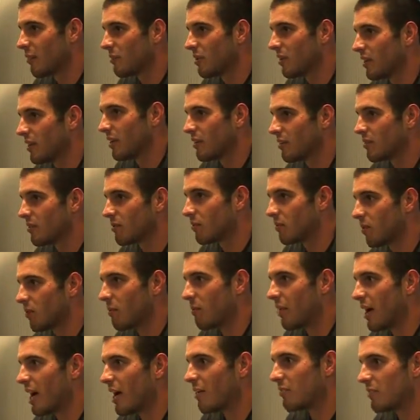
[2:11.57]
I mean,
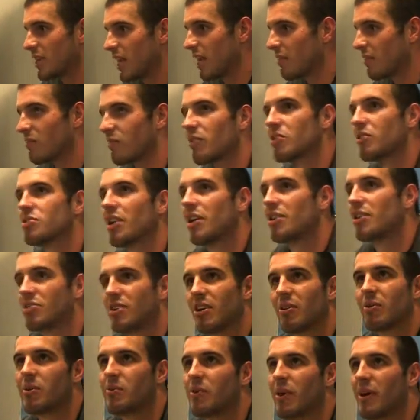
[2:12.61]
what, Miami game, the first
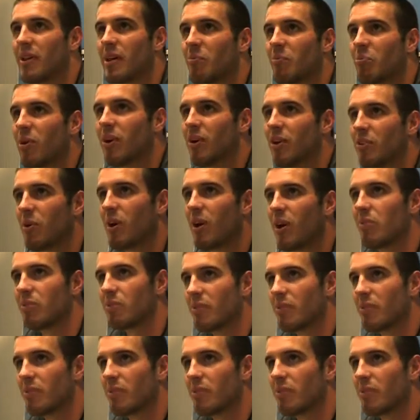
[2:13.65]
touchdown, we ran that play as well.